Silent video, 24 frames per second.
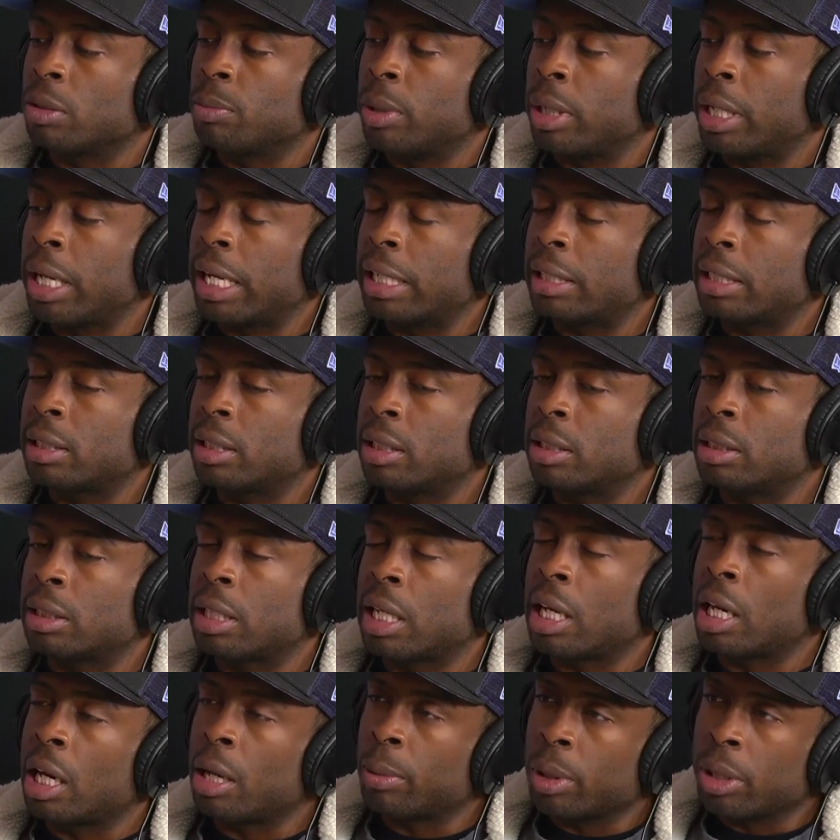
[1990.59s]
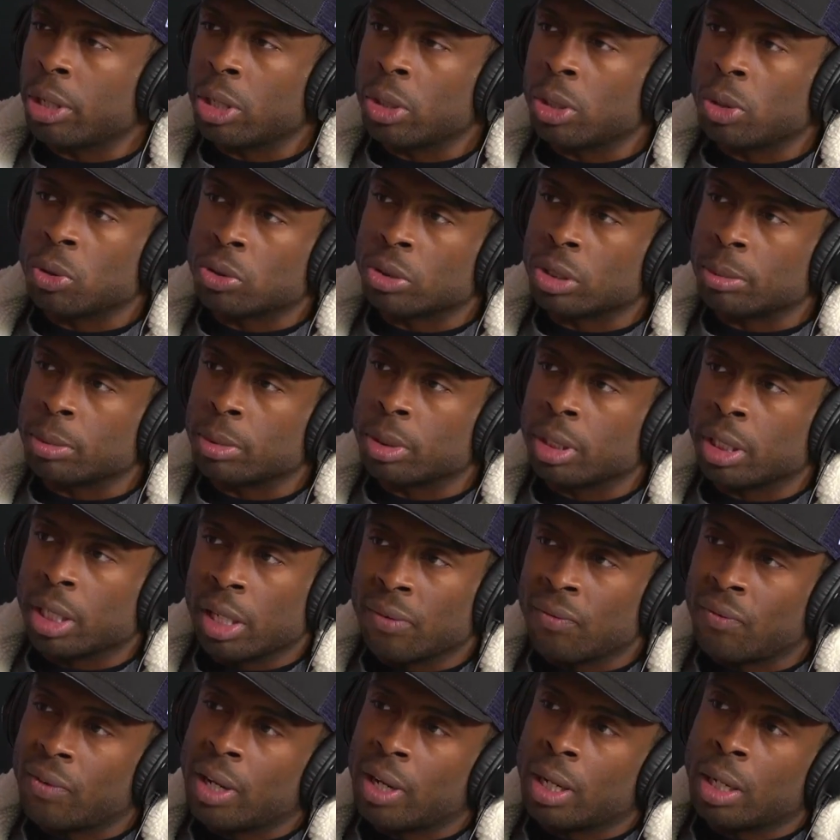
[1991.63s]
but actually saying I'm going to do something
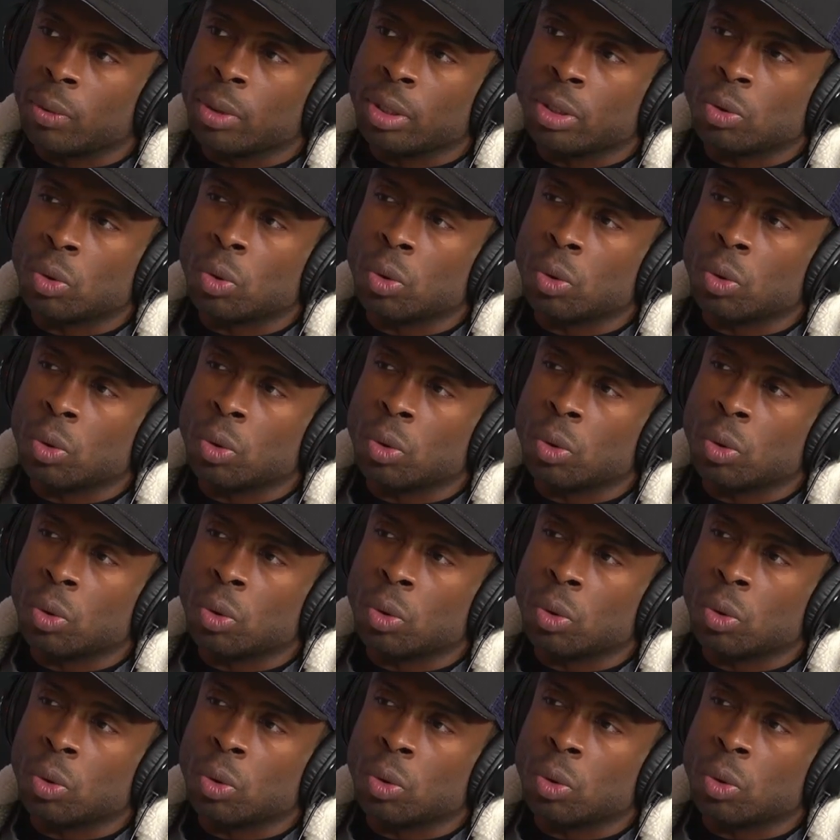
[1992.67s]
and following through.